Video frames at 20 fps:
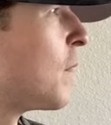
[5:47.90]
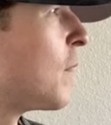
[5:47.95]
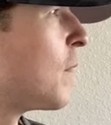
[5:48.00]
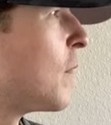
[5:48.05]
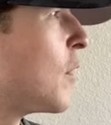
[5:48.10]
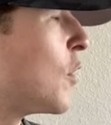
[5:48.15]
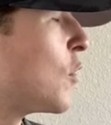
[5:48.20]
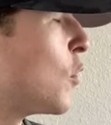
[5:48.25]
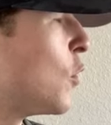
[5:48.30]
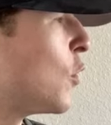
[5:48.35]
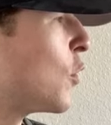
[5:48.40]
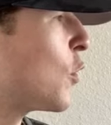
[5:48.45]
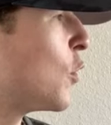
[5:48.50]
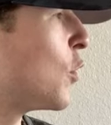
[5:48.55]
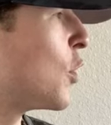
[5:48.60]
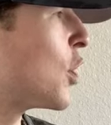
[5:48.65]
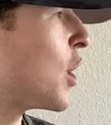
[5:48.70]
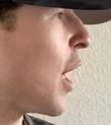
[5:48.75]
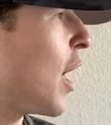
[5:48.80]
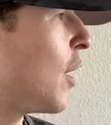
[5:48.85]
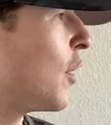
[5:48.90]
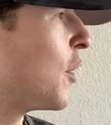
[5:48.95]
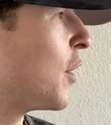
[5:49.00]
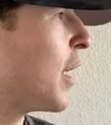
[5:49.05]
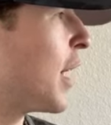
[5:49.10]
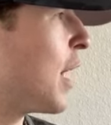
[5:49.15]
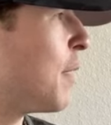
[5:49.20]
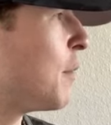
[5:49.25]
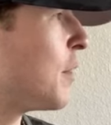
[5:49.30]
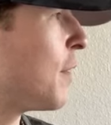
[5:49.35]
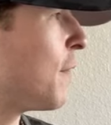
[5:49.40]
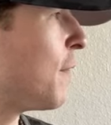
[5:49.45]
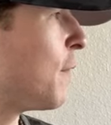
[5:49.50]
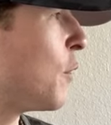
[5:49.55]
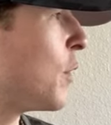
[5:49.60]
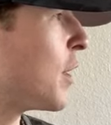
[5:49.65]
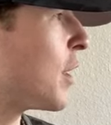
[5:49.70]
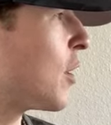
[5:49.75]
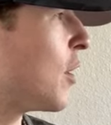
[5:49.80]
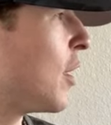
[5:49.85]
those old school childhood games. What
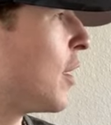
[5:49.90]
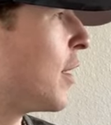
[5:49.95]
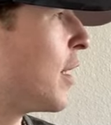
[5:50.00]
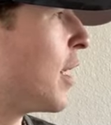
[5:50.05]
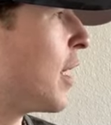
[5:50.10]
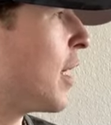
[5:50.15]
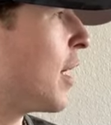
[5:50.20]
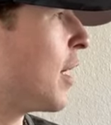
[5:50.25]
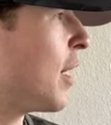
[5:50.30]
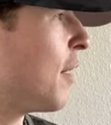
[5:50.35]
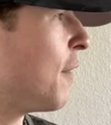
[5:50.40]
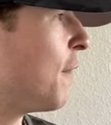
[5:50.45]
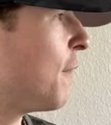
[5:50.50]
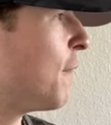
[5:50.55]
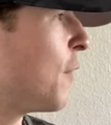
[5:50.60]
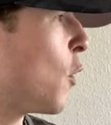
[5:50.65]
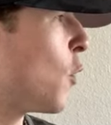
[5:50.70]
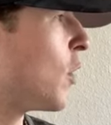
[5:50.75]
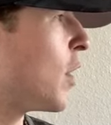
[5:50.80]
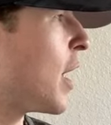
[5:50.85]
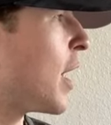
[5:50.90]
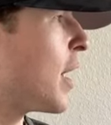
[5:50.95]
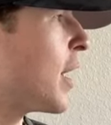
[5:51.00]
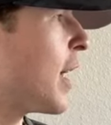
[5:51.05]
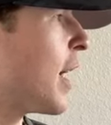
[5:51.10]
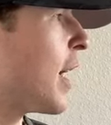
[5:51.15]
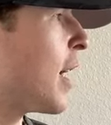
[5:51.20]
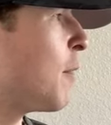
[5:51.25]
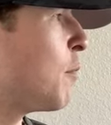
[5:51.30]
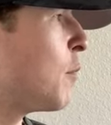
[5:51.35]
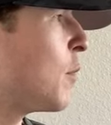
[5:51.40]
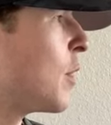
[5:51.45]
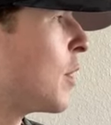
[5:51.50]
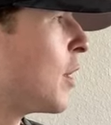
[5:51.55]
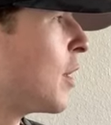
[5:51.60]
was it called? The phone line game?